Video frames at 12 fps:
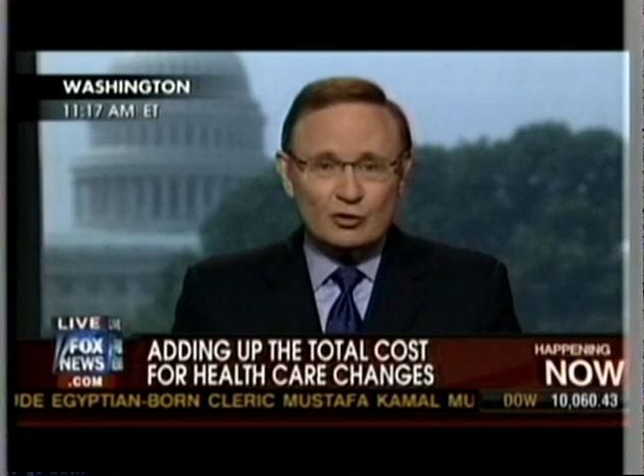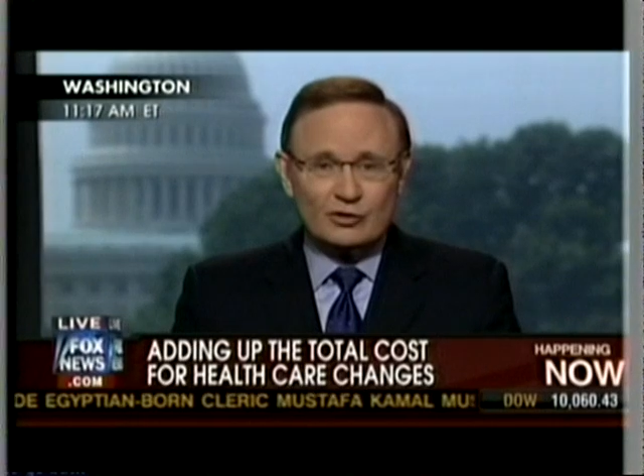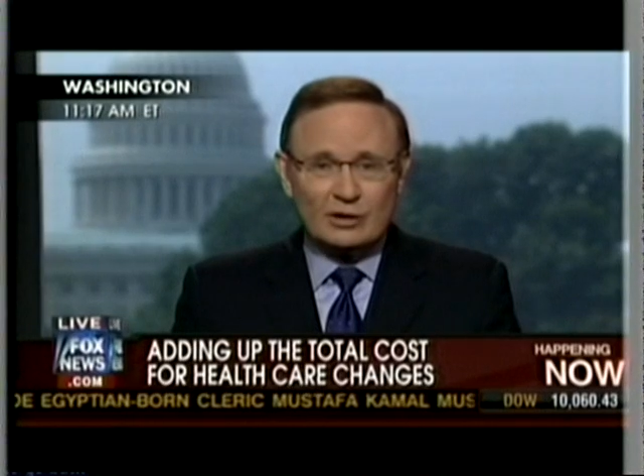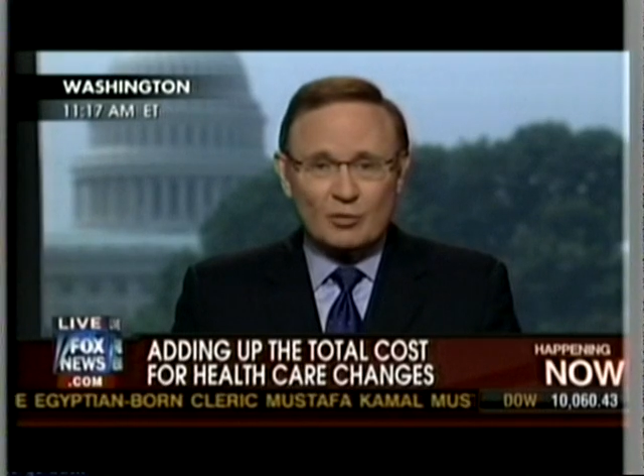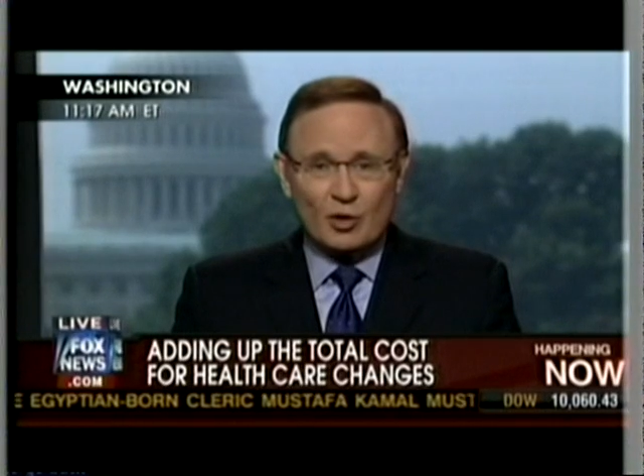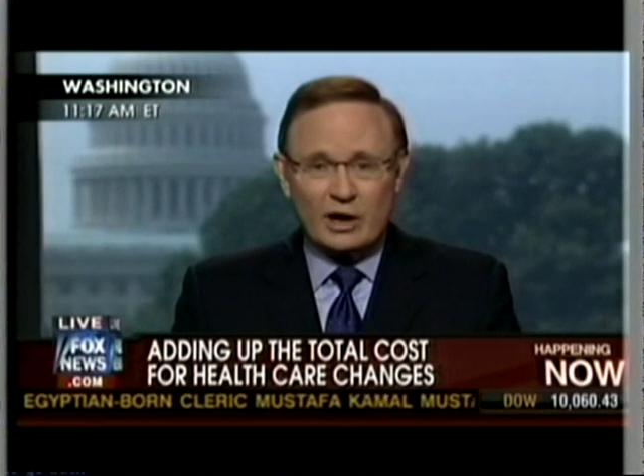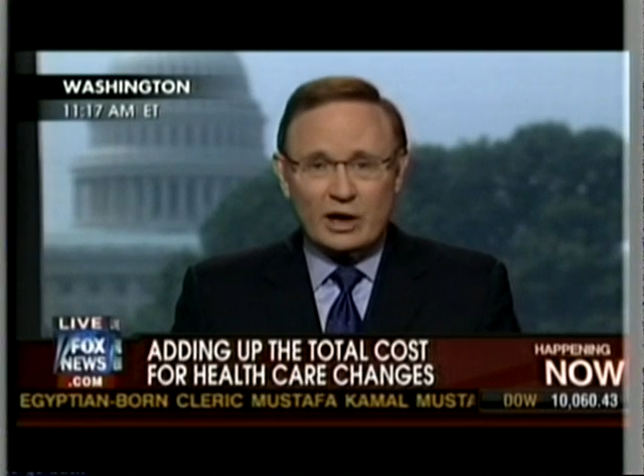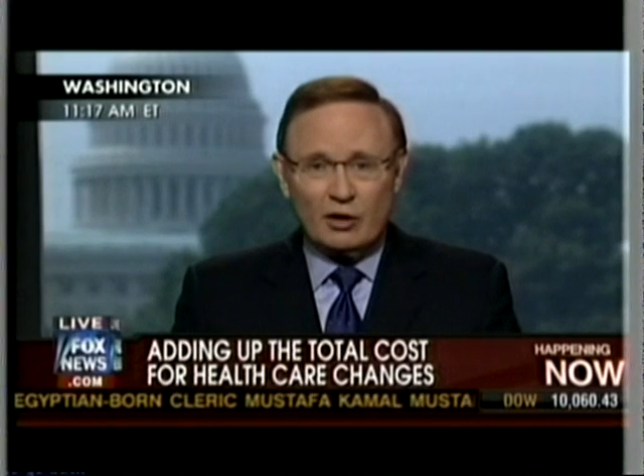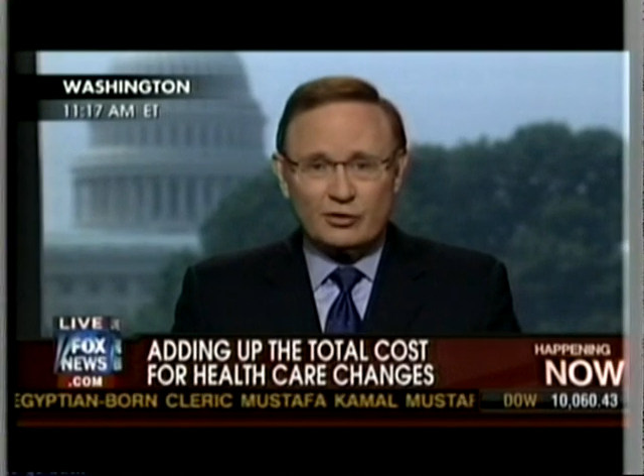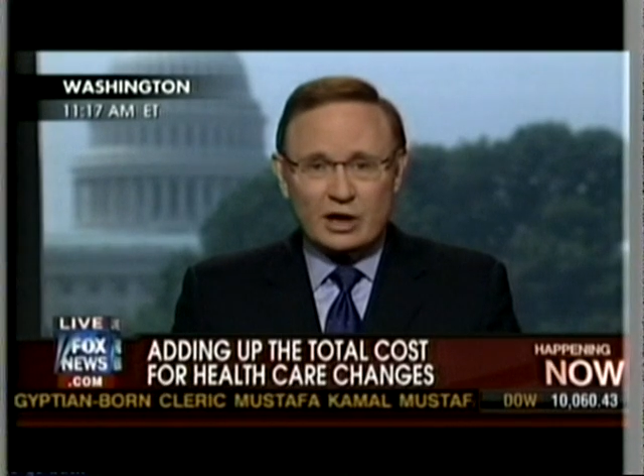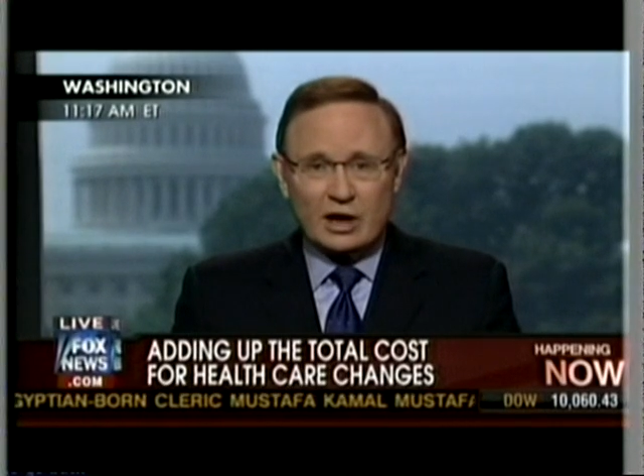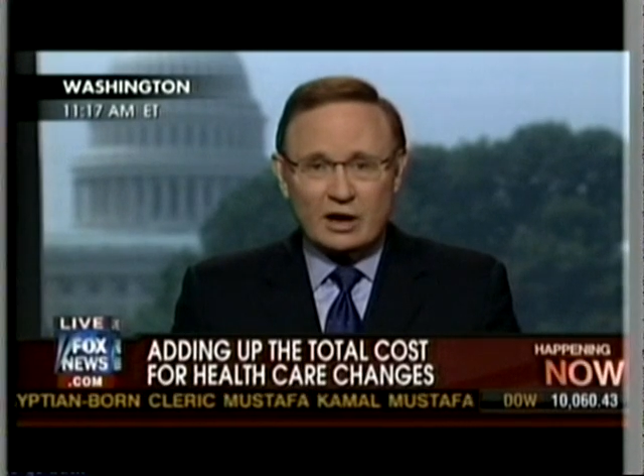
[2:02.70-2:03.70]
using more
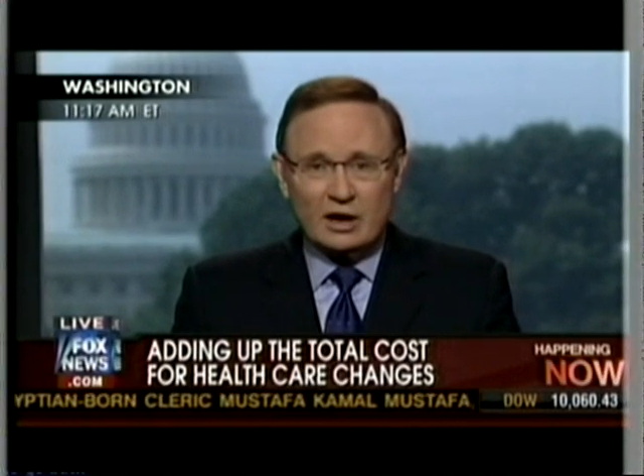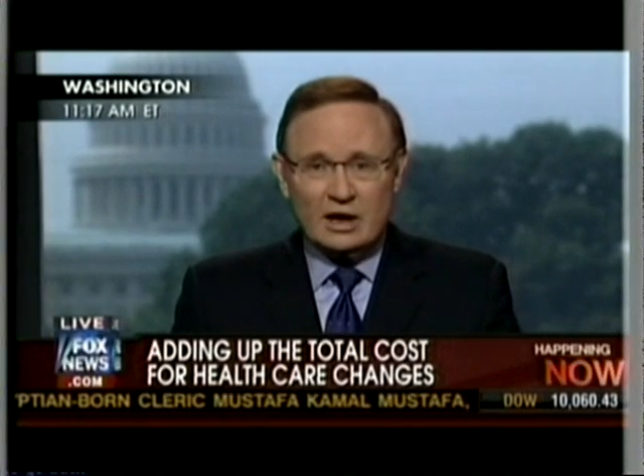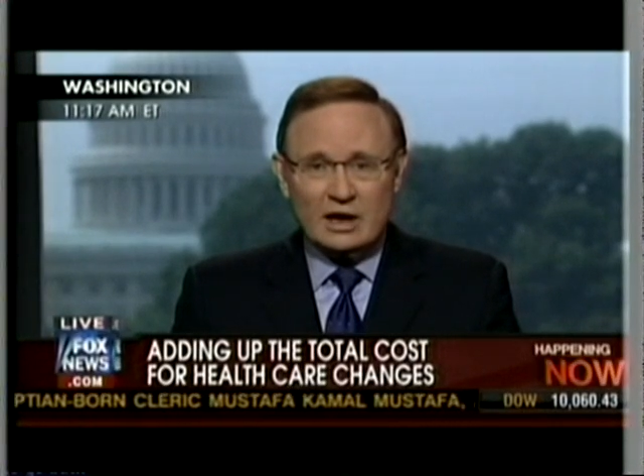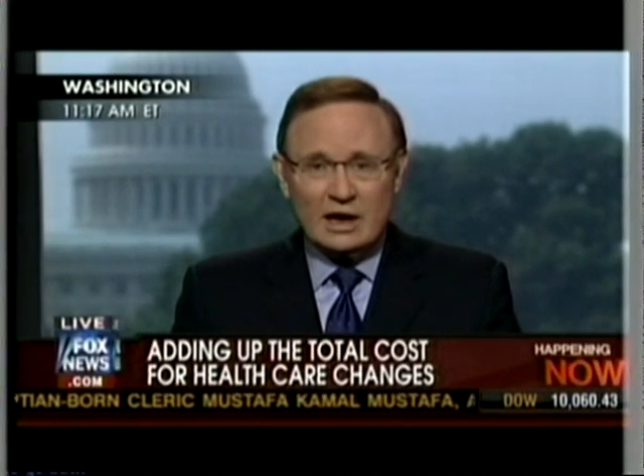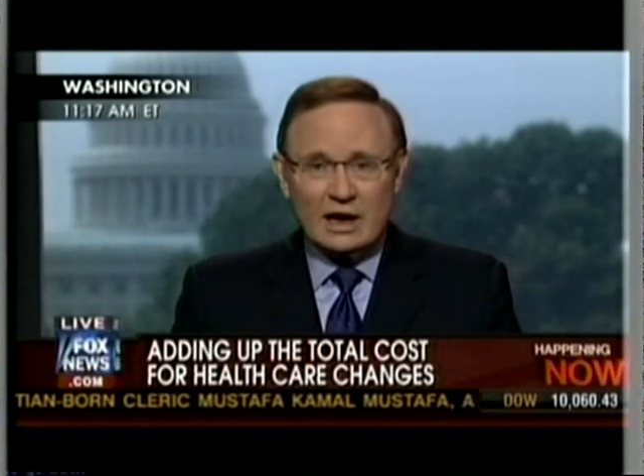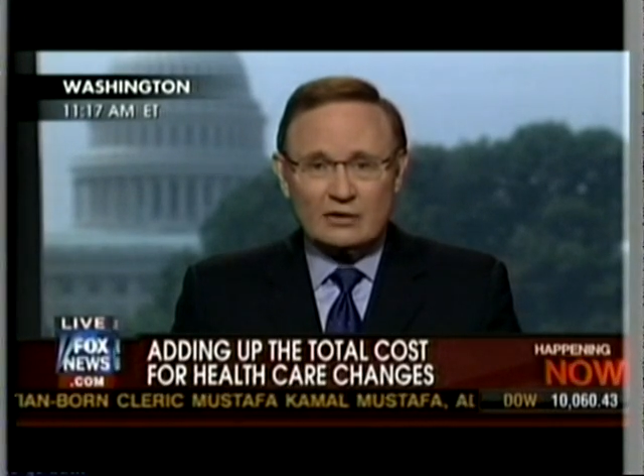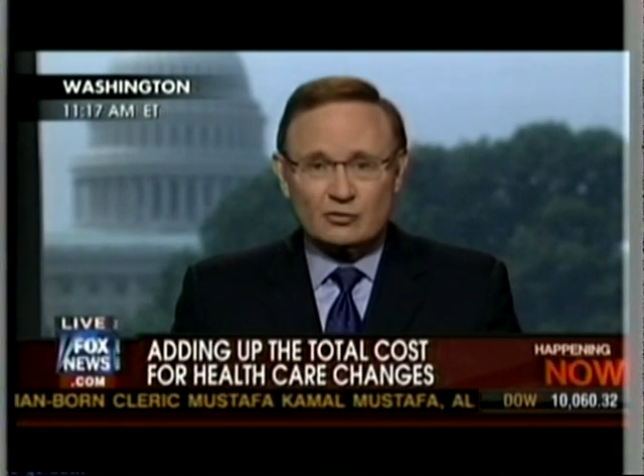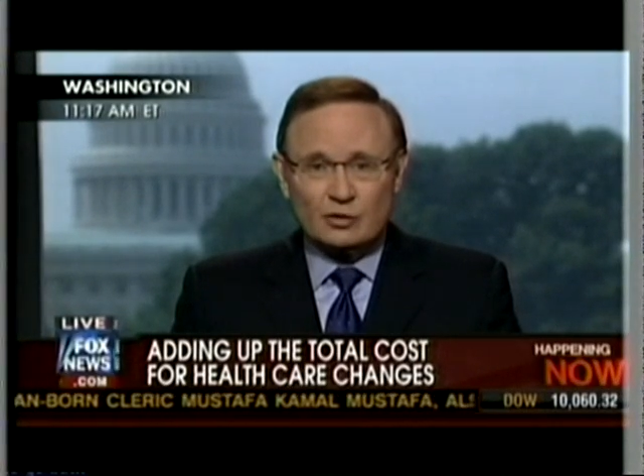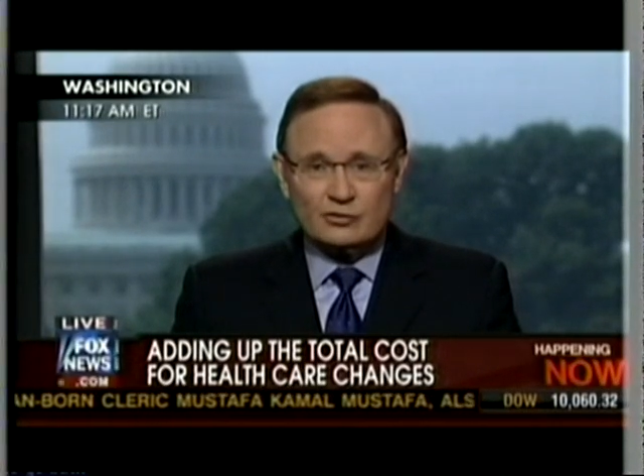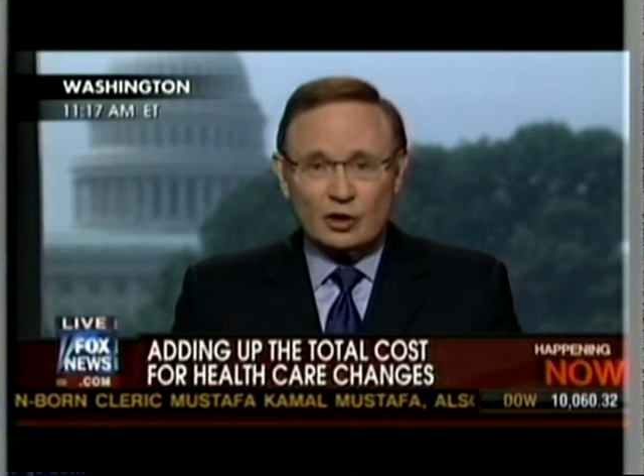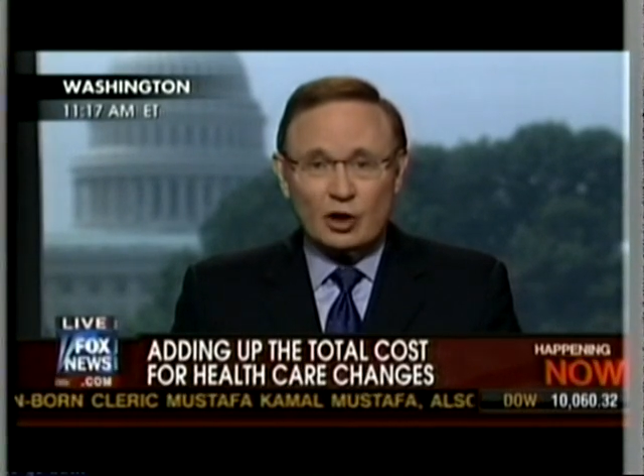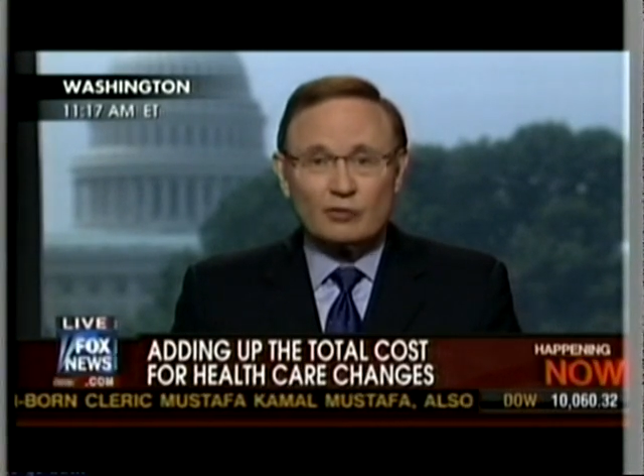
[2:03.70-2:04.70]
health care. As a
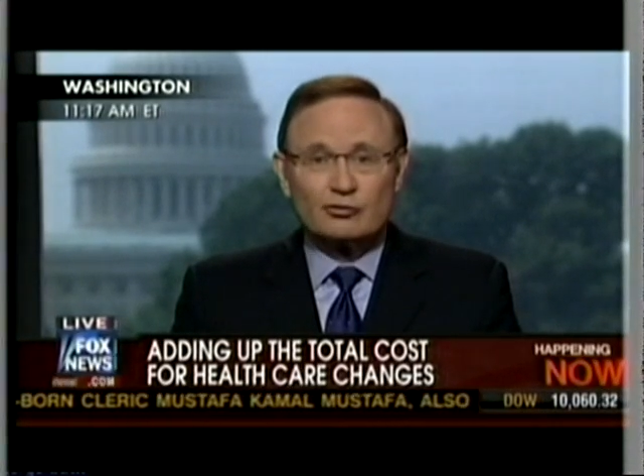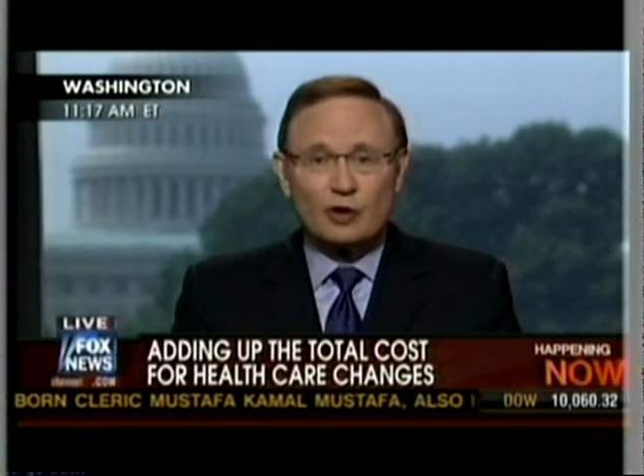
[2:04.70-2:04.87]
result,